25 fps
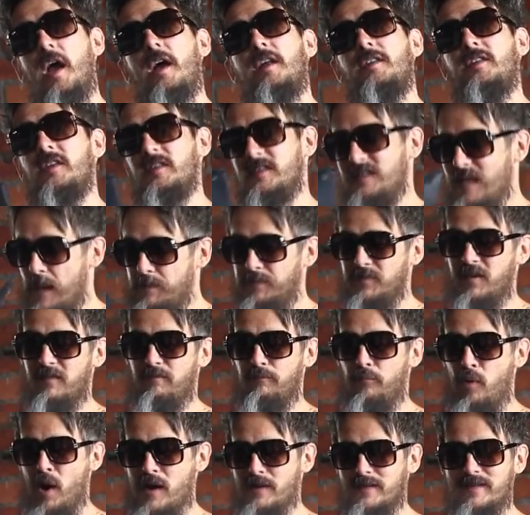deceptive
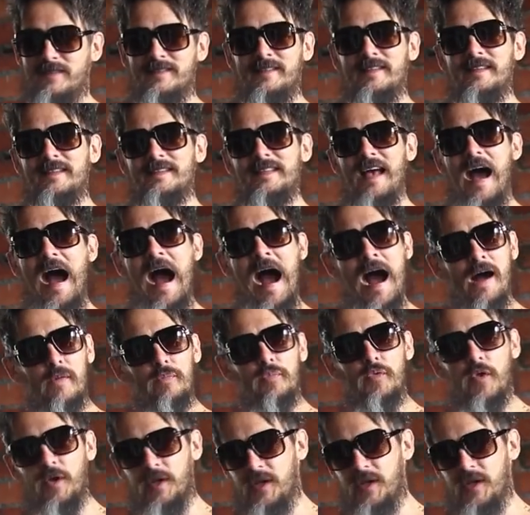practices at the